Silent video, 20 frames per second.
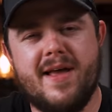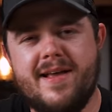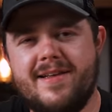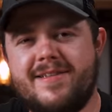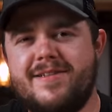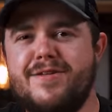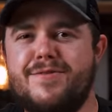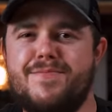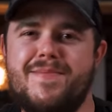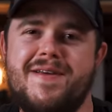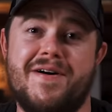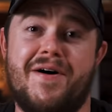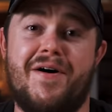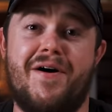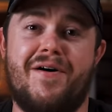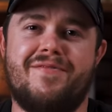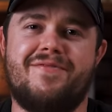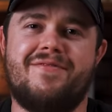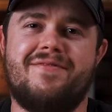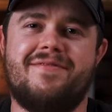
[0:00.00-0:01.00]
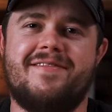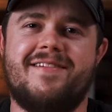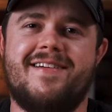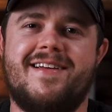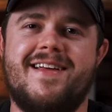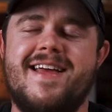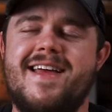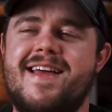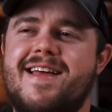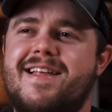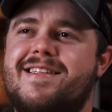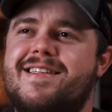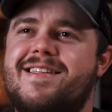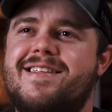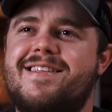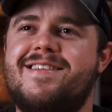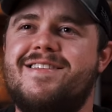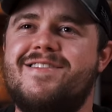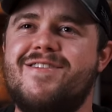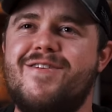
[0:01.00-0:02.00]
pisses me off. It's
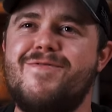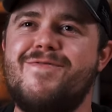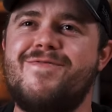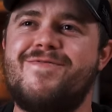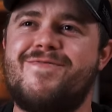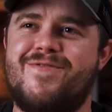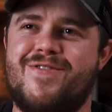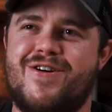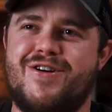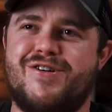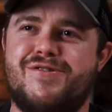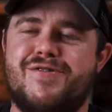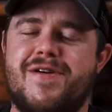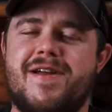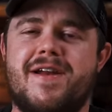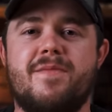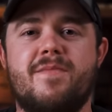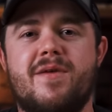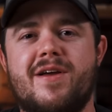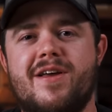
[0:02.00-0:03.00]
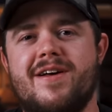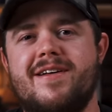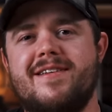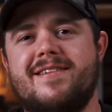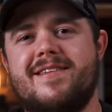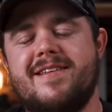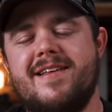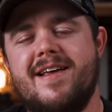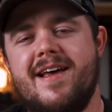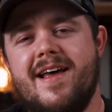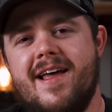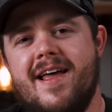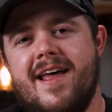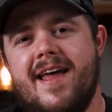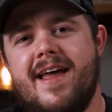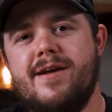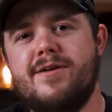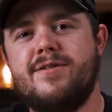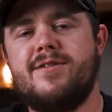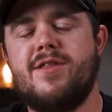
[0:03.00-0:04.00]
so frustrating because
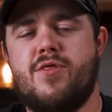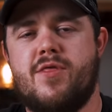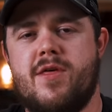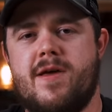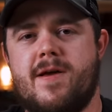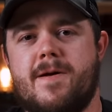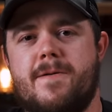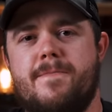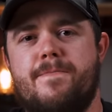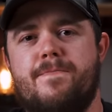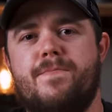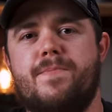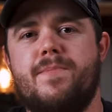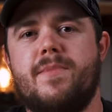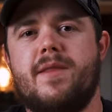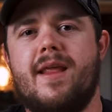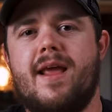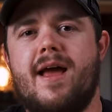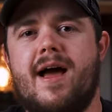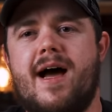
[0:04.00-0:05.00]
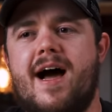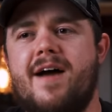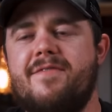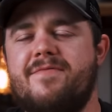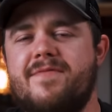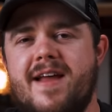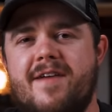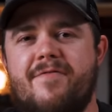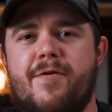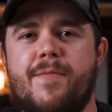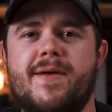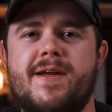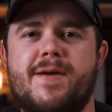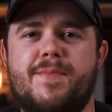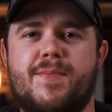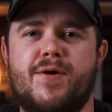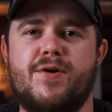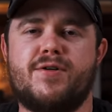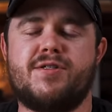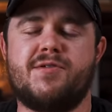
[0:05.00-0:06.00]
here's the thing I've never been a
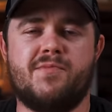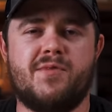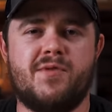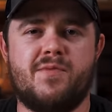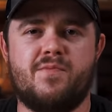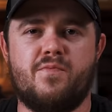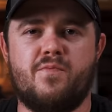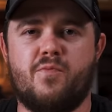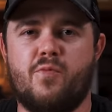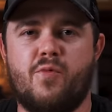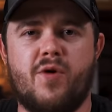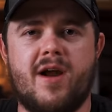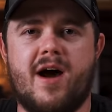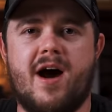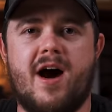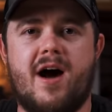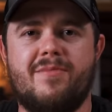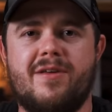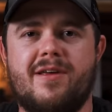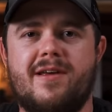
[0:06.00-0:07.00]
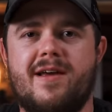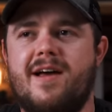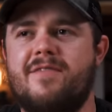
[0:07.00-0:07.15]
person with one hobby.